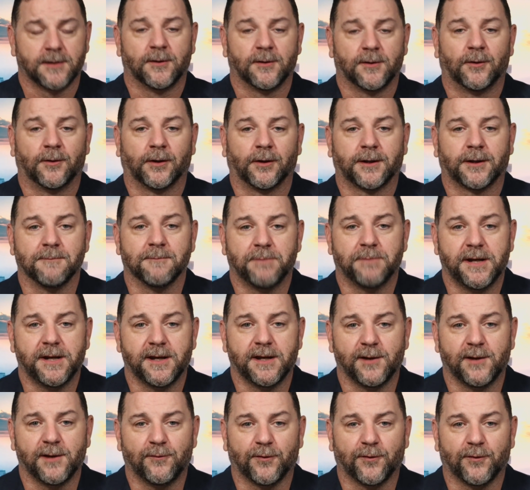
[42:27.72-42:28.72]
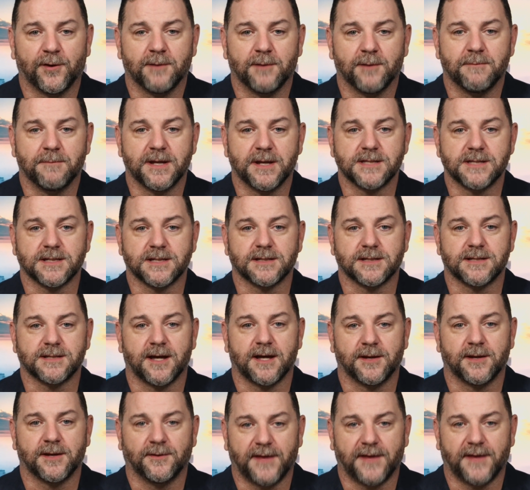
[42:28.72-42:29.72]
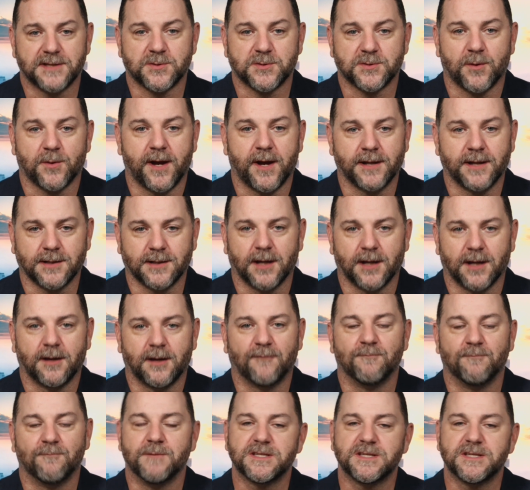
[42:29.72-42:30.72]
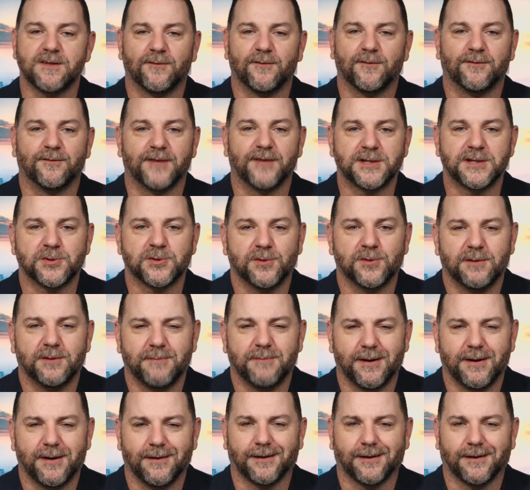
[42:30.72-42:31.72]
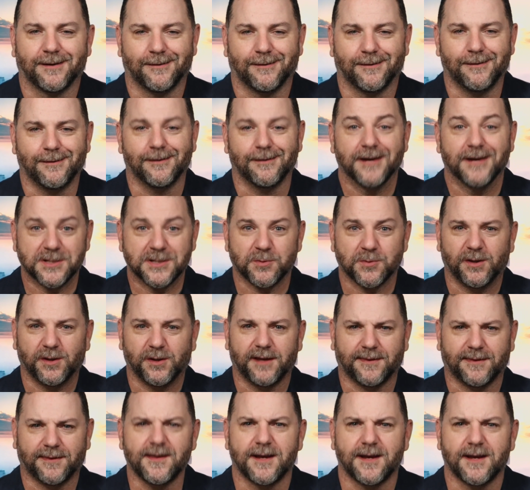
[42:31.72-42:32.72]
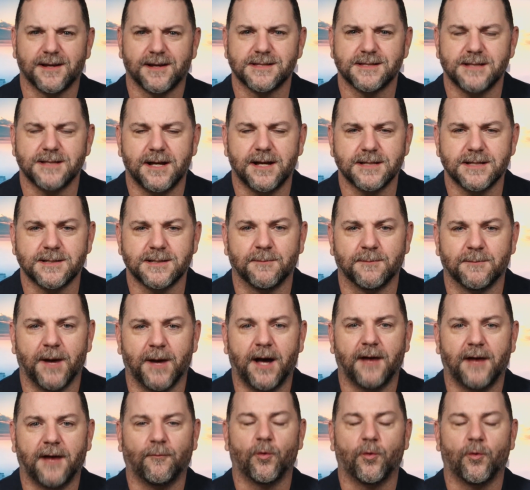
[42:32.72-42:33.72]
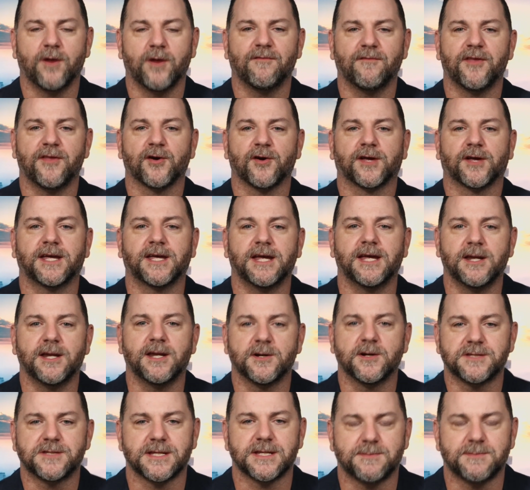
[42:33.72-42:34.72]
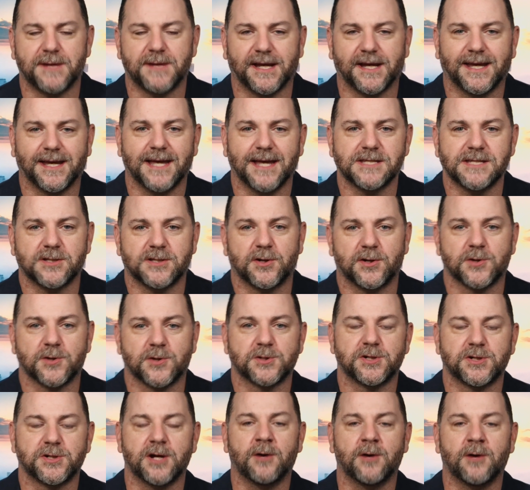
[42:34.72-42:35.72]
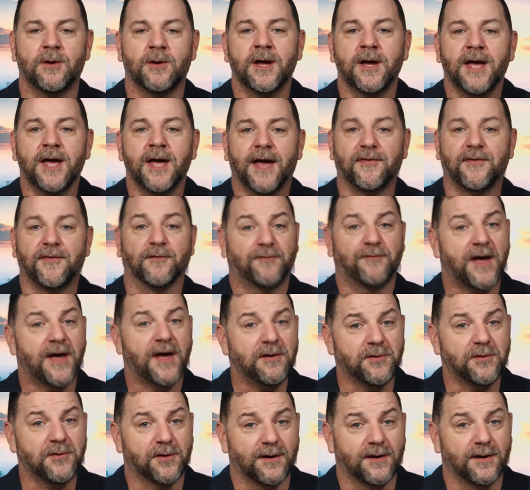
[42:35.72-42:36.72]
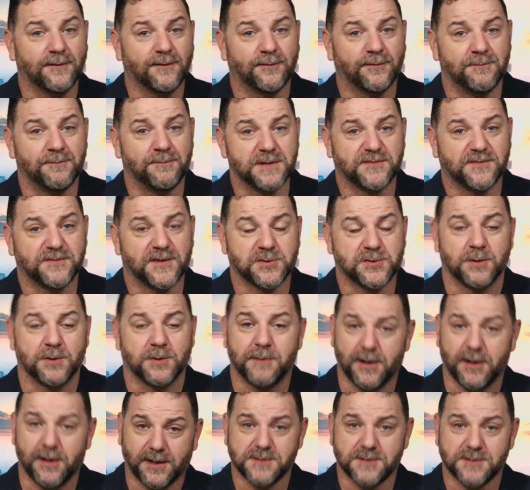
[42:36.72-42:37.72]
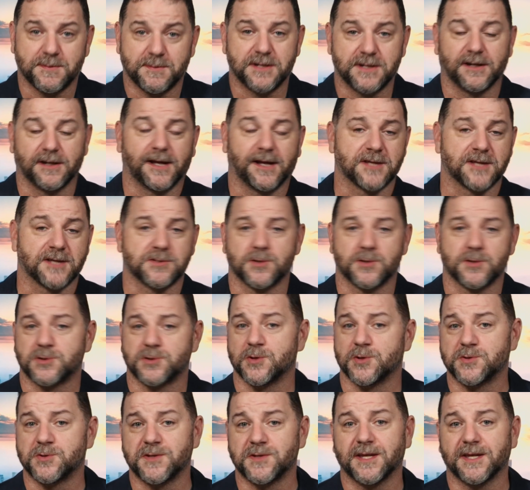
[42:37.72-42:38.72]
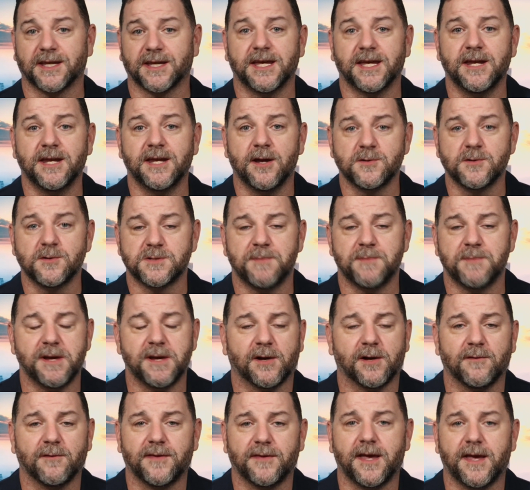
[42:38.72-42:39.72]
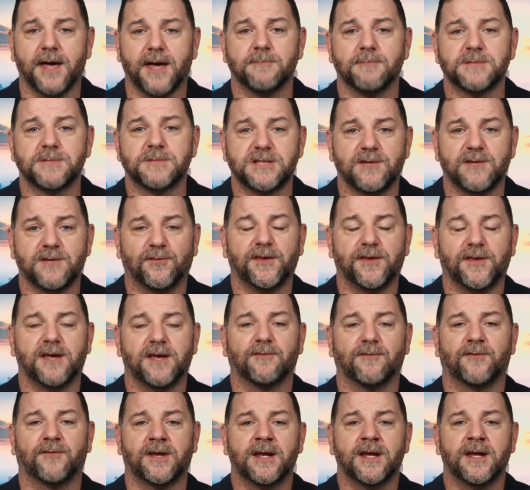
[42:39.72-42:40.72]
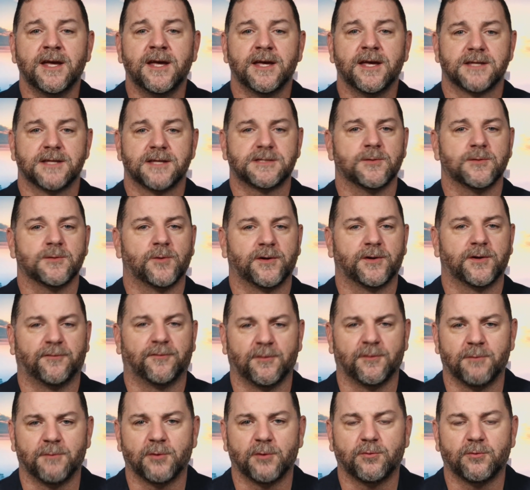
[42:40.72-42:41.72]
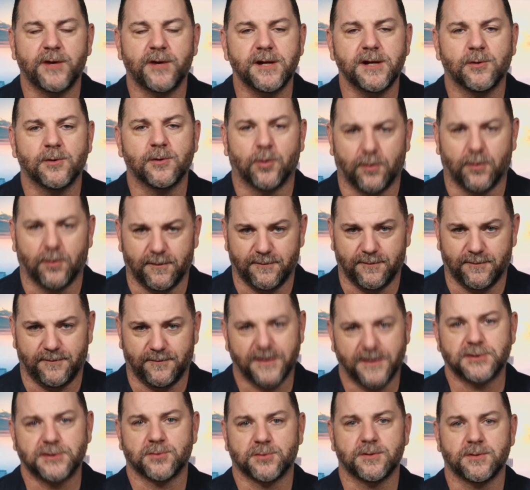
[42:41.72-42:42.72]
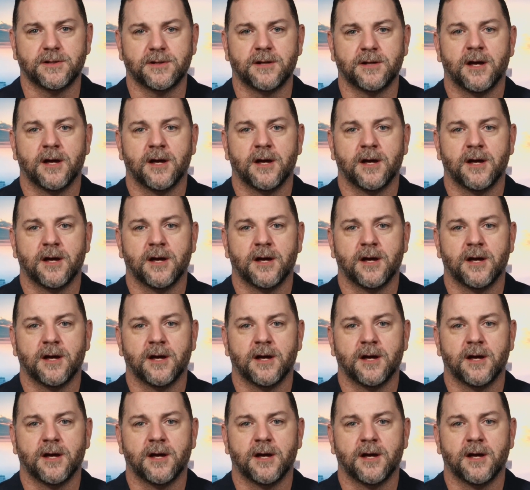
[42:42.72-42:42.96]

competing for an amazing title. That's right, Miss Veteran America. It's really a thing, and it's awesome. One of their keynotes has been a guest on our show, and the founder of Miss Veteran America has been a guest on our show. So the keynote speaker, the MC for the event, is the wonderful Marine Corps veteran